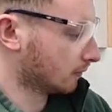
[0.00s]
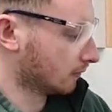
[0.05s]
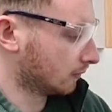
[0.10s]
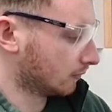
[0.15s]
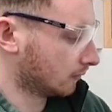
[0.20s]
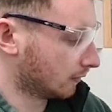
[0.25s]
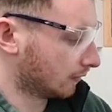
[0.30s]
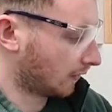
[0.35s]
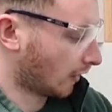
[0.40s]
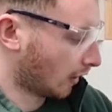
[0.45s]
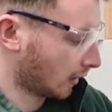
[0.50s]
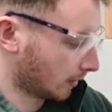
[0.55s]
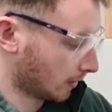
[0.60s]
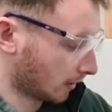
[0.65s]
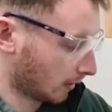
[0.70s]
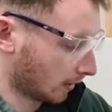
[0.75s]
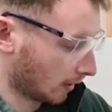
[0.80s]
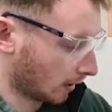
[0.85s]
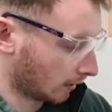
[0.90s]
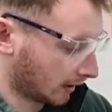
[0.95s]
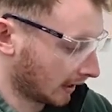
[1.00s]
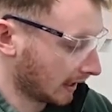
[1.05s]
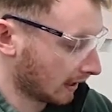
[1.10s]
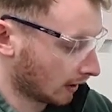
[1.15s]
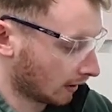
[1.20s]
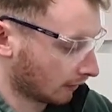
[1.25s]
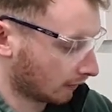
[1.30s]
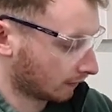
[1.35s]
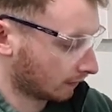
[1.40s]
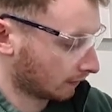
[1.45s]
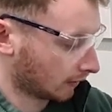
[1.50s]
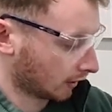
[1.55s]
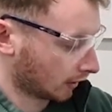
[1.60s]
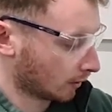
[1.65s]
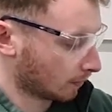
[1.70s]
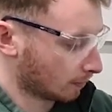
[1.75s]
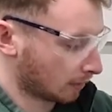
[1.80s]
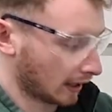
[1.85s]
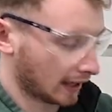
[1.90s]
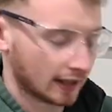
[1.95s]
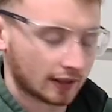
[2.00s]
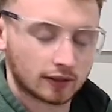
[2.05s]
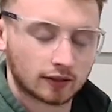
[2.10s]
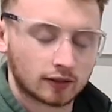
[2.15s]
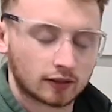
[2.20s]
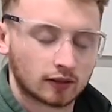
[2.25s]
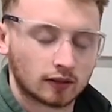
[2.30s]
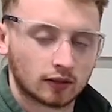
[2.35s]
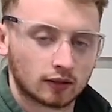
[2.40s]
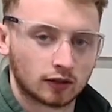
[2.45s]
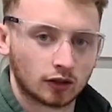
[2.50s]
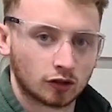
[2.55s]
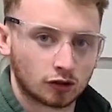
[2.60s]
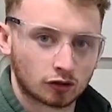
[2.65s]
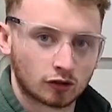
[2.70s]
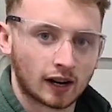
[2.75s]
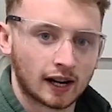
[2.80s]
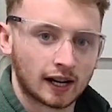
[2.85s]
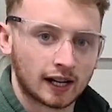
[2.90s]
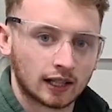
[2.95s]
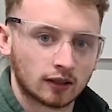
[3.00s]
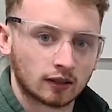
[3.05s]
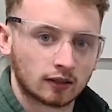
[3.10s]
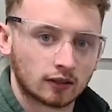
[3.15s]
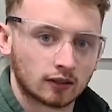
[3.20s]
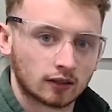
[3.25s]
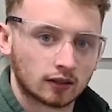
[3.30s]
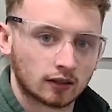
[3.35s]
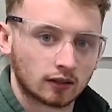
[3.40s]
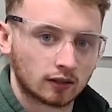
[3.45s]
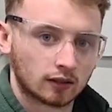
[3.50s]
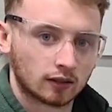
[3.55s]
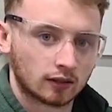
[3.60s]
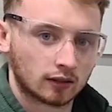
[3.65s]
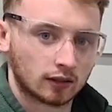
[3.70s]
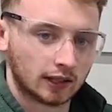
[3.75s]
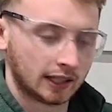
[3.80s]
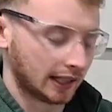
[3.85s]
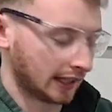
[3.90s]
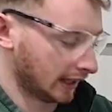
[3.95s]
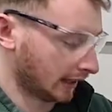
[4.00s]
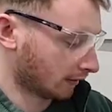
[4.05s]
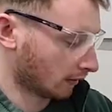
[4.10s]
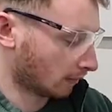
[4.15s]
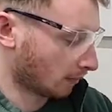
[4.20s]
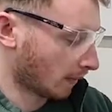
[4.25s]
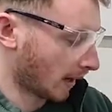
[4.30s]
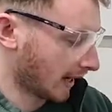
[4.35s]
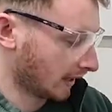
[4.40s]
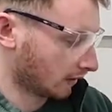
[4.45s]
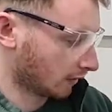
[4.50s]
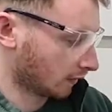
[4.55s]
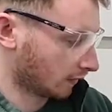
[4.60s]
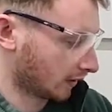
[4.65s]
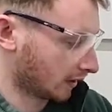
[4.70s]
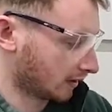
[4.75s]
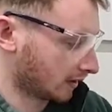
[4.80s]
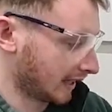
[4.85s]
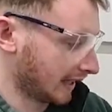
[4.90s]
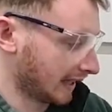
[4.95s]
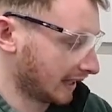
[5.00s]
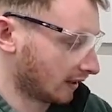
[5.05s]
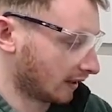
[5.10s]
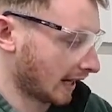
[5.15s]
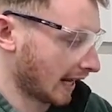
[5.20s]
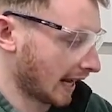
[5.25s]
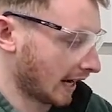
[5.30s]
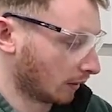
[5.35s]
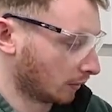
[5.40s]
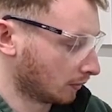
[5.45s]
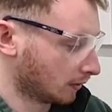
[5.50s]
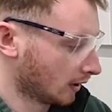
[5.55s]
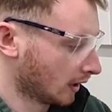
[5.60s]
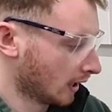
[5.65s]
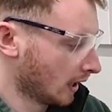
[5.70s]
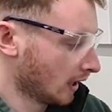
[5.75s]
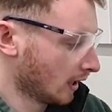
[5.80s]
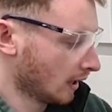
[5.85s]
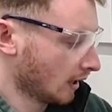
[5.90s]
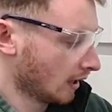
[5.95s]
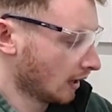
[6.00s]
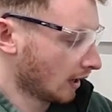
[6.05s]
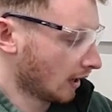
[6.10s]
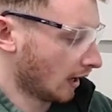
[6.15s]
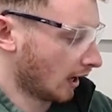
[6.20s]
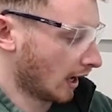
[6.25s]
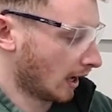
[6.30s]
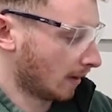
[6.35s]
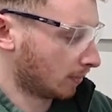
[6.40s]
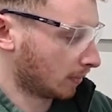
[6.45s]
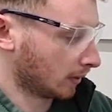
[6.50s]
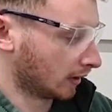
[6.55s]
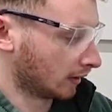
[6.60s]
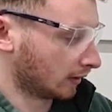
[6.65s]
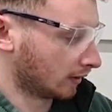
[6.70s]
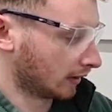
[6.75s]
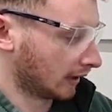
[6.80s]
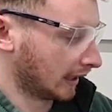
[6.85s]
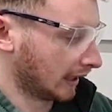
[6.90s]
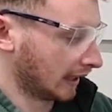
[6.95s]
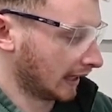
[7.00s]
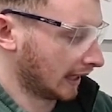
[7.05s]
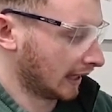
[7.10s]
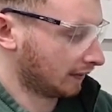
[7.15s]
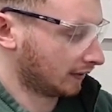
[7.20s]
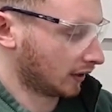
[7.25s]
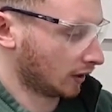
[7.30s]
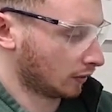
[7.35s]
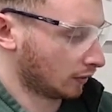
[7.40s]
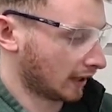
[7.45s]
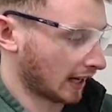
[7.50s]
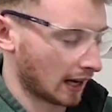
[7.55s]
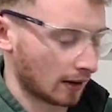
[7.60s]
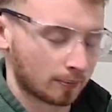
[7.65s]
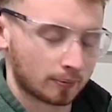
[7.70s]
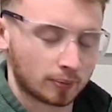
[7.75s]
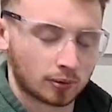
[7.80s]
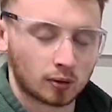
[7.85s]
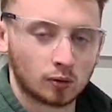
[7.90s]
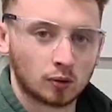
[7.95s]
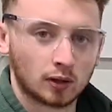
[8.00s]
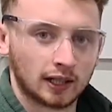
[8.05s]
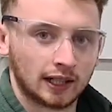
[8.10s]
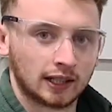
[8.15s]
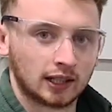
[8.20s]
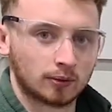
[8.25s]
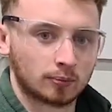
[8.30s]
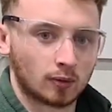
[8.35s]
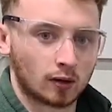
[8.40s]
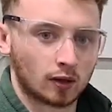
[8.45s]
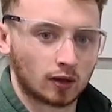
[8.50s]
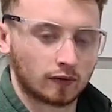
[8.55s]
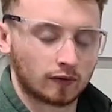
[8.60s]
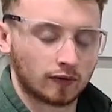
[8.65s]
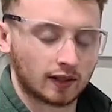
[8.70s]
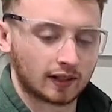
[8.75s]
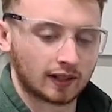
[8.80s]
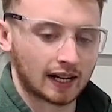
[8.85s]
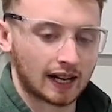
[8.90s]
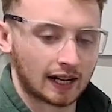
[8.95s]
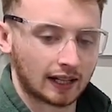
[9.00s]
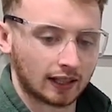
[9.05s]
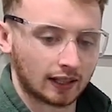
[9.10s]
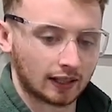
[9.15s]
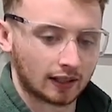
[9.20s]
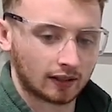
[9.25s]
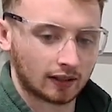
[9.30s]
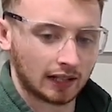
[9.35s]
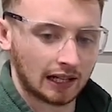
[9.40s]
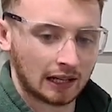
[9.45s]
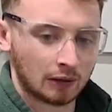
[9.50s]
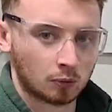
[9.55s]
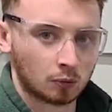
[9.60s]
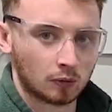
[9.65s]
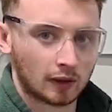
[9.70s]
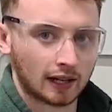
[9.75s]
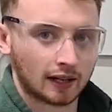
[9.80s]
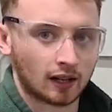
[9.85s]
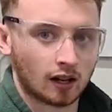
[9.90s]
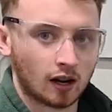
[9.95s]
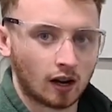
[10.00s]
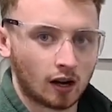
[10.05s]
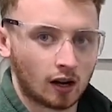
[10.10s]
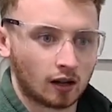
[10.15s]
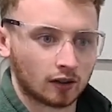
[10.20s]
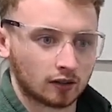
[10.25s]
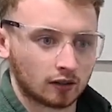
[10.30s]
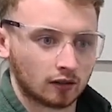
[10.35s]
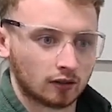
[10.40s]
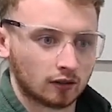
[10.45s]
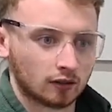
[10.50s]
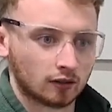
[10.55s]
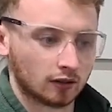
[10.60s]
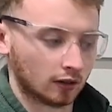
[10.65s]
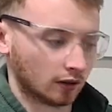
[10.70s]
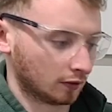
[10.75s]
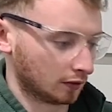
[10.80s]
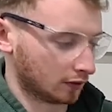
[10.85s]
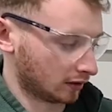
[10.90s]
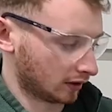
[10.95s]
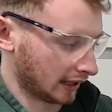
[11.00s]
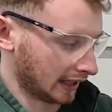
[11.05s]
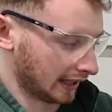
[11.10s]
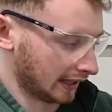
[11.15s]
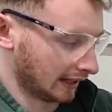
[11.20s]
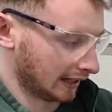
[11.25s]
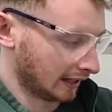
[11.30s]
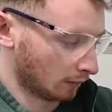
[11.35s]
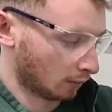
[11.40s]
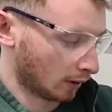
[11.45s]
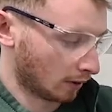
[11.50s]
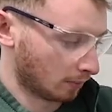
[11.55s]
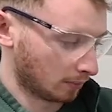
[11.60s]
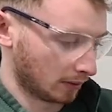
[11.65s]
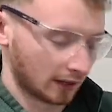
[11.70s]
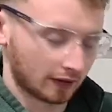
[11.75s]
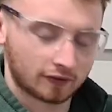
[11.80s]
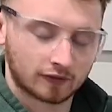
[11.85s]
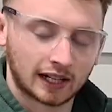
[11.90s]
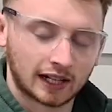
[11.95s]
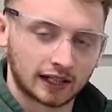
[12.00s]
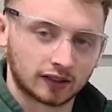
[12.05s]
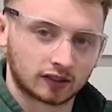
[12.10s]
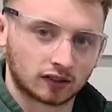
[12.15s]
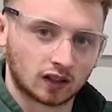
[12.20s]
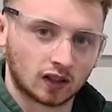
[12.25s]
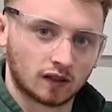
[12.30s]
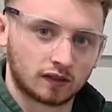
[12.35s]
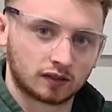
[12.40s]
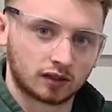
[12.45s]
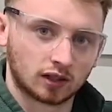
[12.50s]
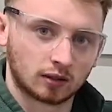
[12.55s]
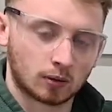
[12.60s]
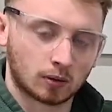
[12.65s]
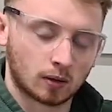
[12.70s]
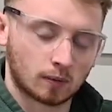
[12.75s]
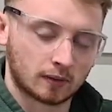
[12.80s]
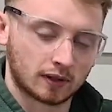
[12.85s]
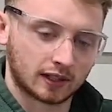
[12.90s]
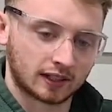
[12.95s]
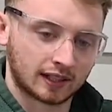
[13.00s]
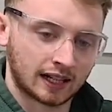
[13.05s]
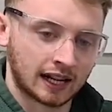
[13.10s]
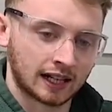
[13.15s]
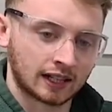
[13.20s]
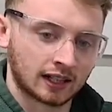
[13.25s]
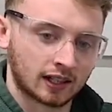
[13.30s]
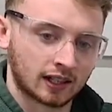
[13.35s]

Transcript: find a good place to drain the remainder of the sealant out, because if you get pooling in the bottom of the tank, it will then harden, and obviously it won't be a flat surface in the bottom of the tank.